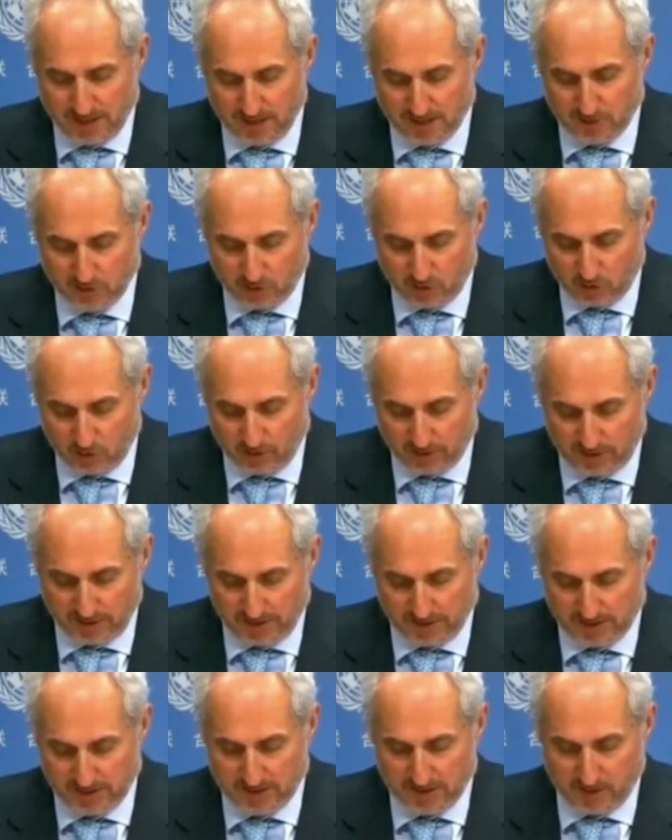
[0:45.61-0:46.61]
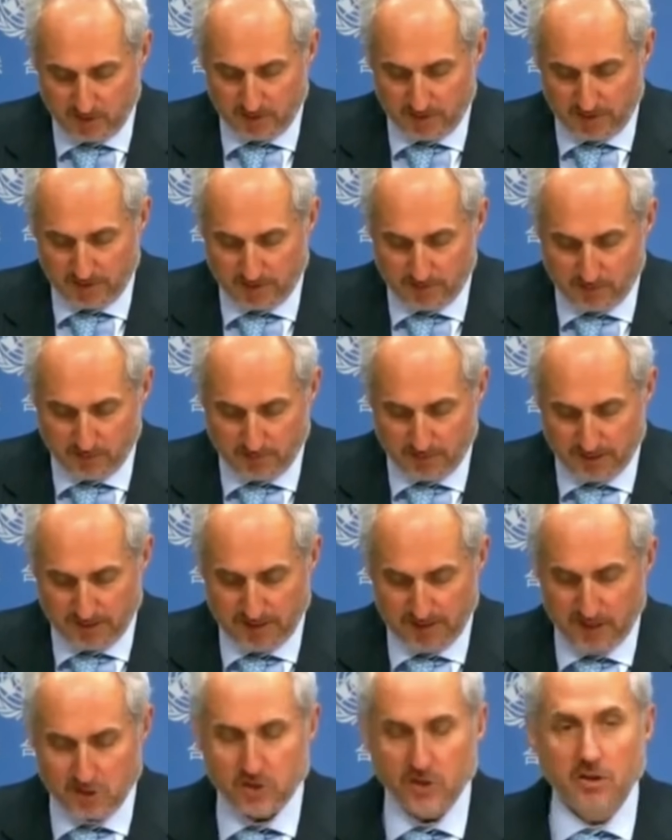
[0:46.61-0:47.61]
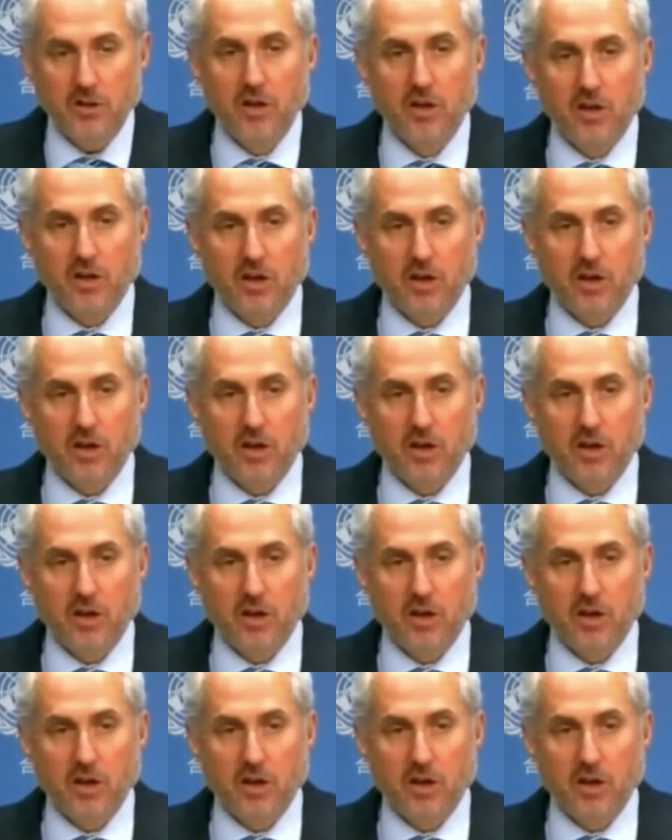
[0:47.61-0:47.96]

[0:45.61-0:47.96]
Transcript: and to jointly accelerate the implementation